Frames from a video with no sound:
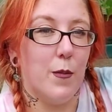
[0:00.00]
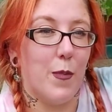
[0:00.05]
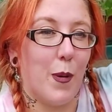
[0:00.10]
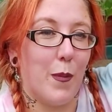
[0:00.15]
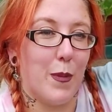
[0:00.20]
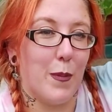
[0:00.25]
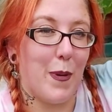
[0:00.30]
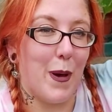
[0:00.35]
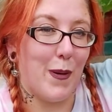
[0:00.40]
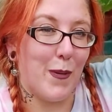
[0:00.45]

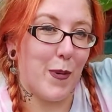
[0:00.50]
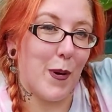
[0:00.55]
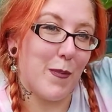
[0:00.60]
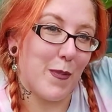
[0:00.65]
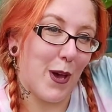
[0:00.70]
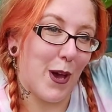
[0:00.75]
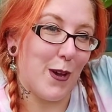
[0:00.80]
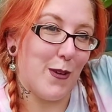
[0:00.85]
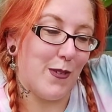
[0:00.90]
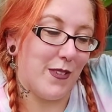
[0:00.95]
pop
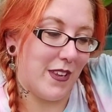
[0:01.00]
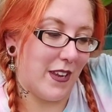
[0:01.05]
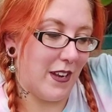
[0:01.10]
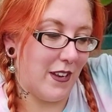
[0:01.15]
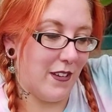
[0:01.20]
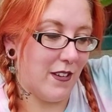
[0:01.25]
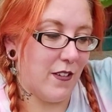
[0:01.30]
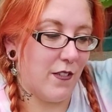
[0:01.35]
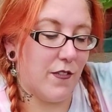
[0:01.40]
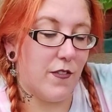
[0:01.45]
the hose
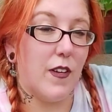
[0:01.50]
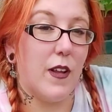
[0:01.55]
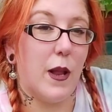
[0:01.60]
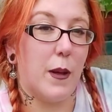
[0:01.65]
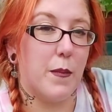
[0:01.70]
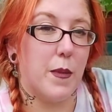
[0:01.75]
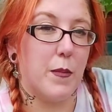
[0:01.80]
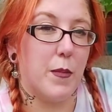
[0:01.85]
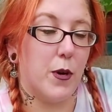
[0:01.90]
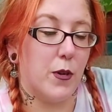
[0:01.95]
in, fill
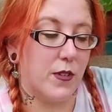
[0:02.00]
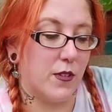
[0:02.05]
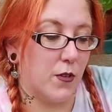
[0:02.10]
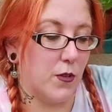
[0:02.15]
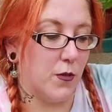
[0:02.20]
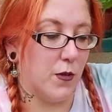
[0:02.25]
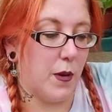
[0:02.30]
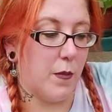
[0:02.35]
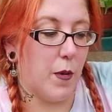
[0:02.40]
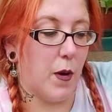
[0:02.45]
up the
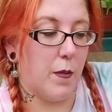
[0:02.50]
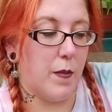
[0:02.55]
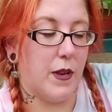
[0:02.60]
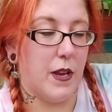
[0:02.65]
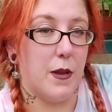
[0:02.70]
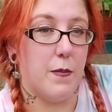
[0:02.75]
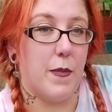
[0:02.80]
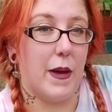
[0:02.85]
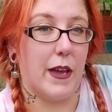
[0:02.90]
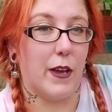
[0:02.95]
bottle and pop the
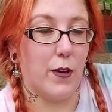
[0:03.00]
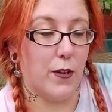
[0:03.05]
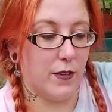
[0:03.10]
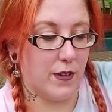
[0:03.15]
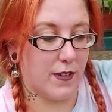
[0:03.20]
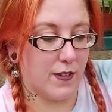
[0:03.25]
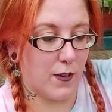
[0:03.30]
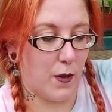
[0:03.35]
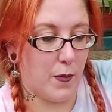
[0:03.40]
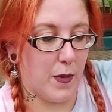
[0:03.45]
lid back on
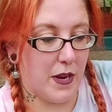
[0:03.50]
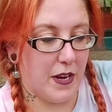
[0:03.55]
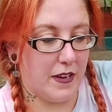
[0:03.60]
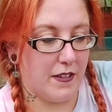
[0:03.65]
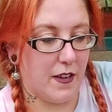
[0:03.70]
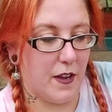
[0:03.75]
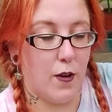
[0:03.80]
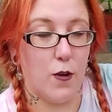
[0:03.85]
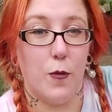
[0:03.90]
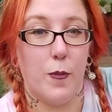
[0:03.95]
to stop any
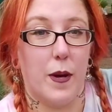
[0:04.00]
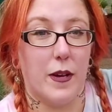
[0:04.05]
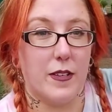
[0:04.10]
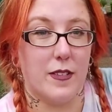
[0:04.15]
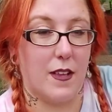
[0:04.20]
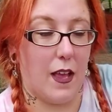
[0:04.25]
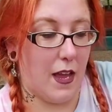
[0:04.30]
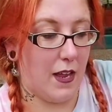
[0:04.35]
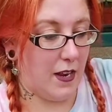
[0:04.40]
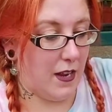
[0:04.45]
dirt or
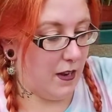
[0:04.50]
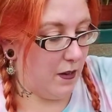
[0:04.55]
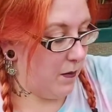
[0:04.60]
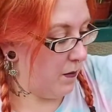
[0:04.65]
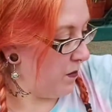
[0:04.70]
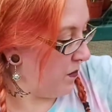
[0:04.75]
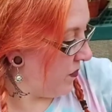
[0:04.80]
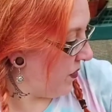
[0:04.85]
bugs getting in.